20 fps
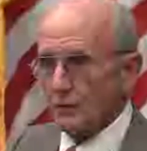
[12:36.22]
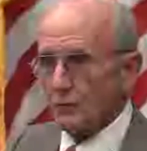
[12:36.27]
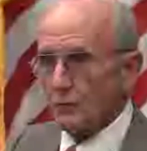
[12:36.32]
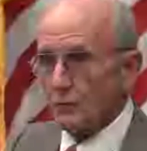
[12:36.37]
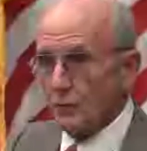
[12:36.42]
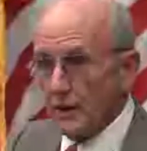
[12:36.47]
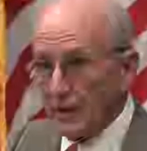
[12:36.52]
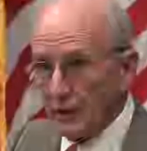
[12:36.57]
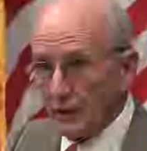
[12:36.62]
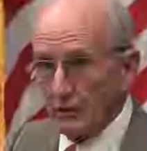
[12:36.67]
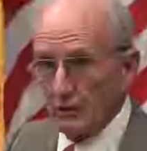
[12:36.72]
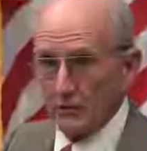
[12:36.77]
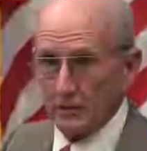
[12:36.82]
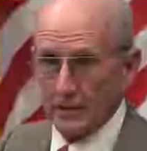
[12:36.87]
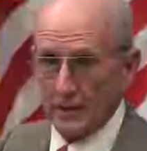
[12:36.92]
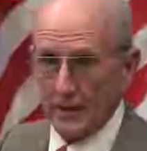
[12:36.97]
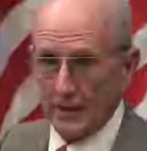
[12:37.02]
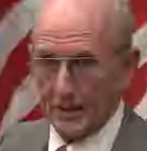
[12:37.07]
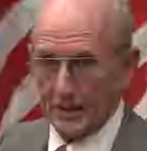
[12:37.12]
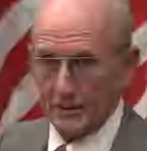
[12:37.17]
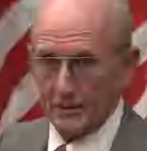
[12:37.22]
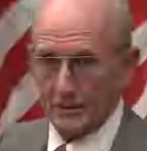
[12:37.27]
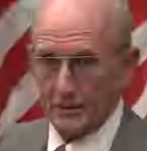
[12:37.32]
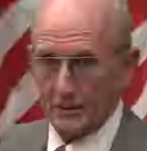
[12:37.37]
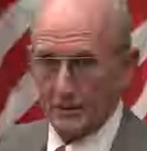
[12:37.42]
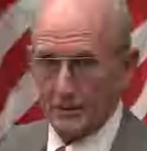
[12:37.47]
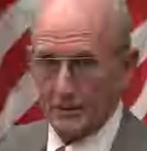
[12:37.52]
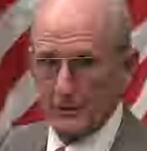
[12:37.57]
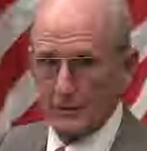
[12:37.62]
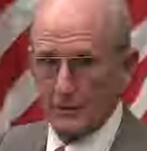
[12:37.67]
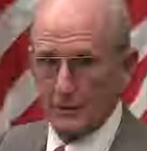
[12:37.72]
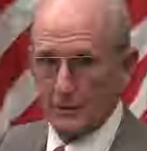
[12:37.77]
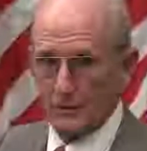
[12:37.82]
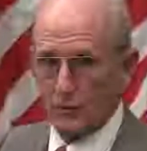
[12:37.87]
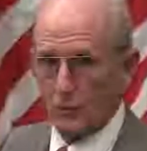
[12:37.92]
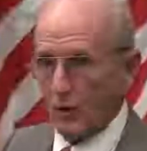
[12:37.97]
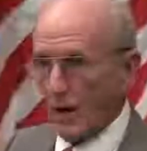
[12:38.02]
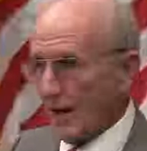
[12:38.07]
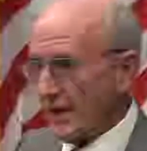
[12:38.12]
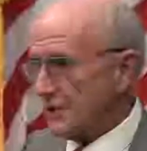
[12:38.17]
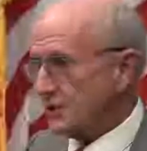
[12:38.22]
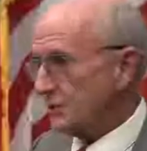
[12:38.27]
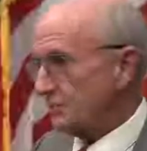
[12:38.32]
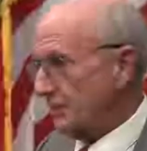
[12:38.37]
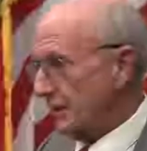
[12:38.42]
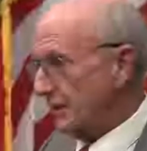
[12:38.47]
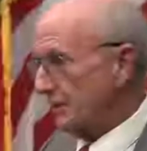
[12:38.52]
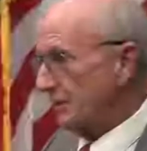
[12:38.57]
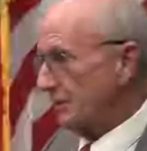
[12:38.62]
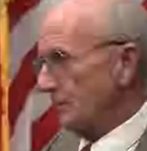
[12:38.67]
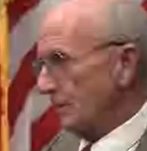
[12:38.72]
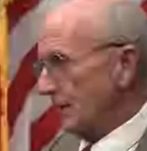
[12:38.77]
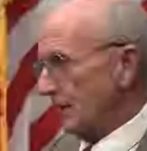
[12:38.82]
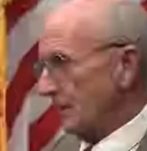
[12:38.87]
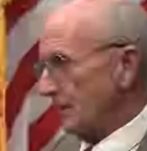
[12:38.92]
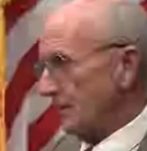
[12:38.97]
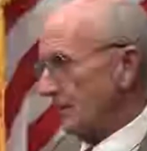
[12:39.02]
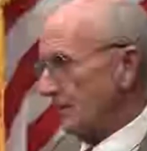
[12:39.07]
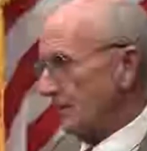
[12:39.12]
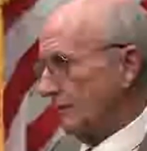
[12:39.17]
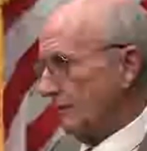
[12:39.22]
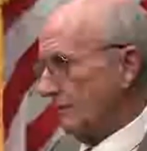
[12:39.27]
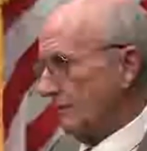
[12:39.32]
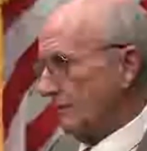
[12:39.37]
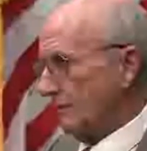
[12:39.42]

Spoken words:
Relocate. Why spend the money,